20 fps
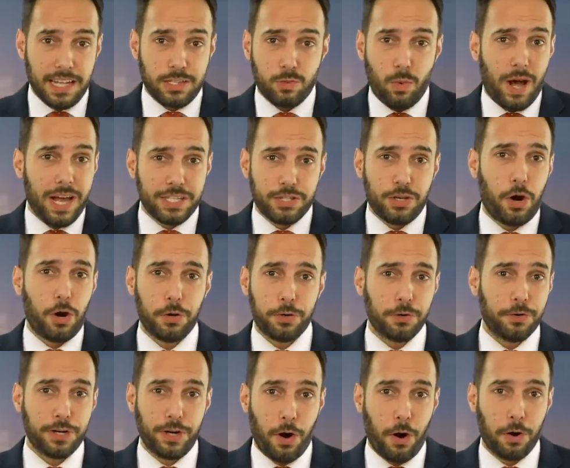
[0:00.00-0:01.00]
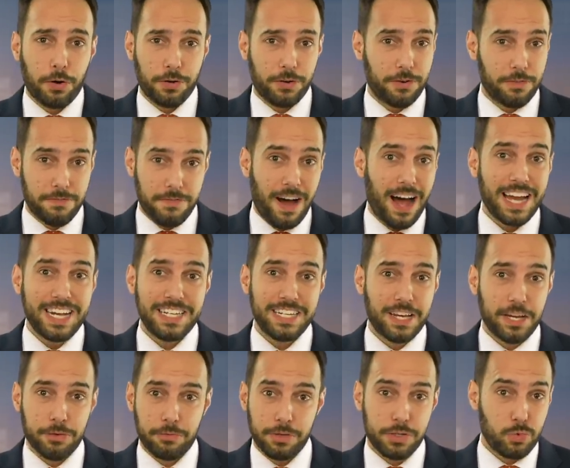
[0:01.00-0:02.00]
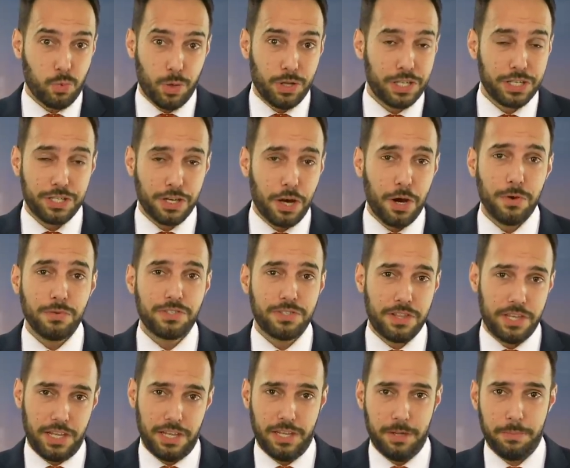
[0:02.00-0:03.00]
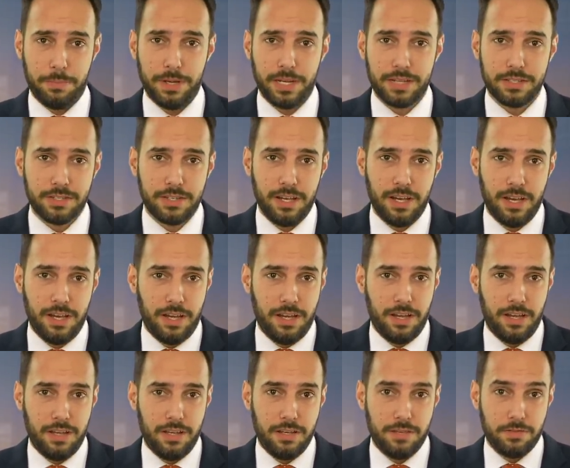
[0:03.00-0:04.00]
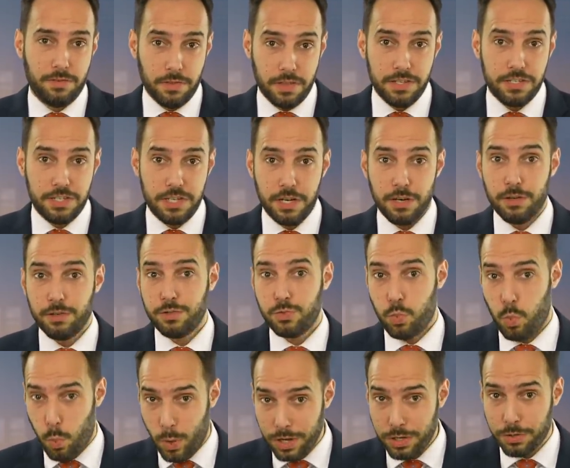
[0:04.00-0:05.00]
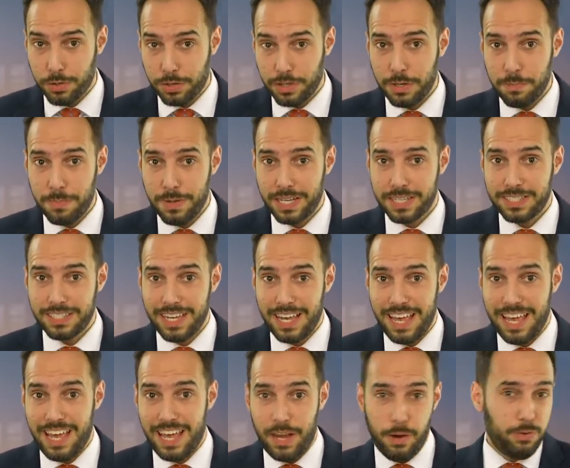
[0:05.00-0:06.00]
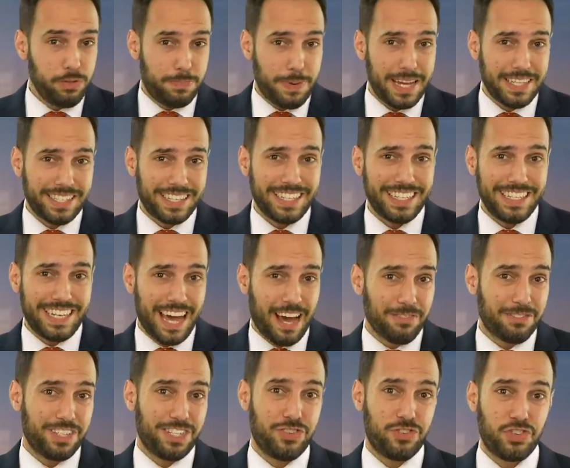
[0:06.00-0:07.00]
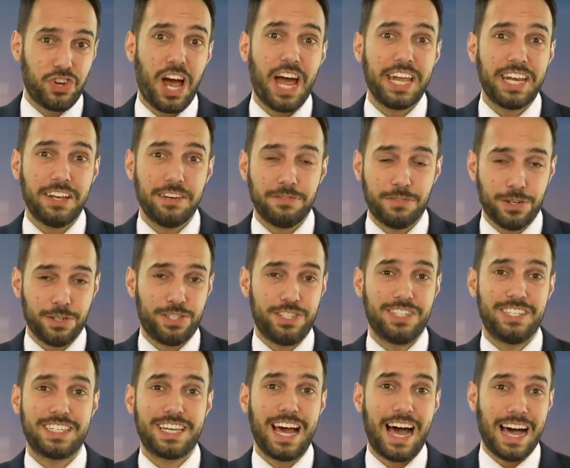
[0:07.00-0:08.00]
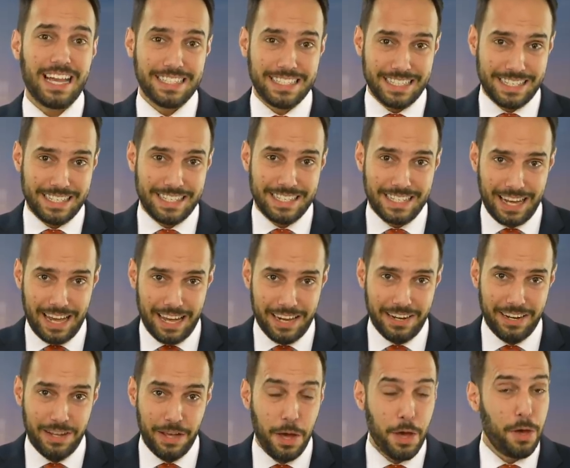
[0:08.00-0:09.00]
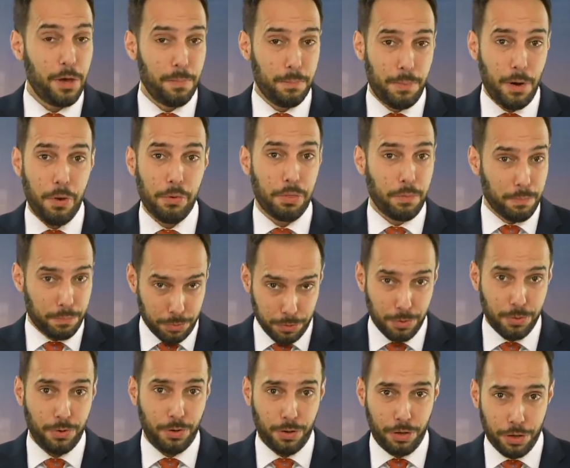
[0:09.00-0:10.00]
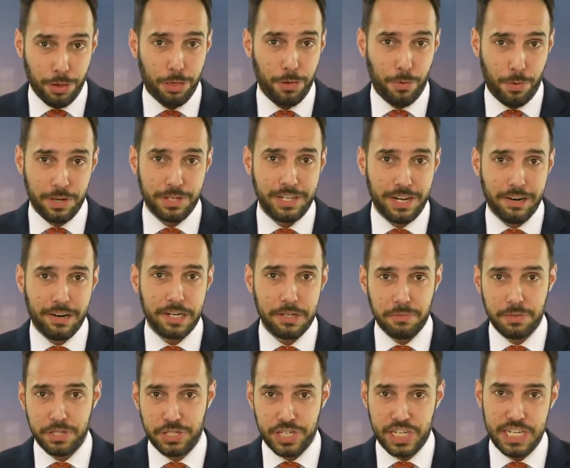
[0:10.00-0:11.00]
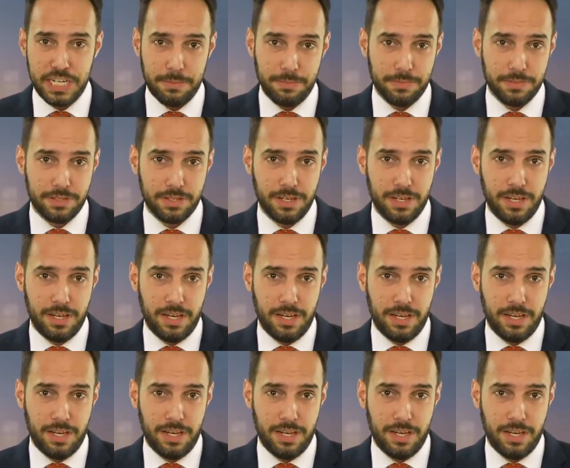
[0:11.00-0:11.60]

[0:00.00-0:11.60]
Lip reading: why it's harder and harder to find countries willing to host the Olympics. For this year's Winter Olympics, it was basically down to China versus Kazakhstan, both brutal authoritarian regimes.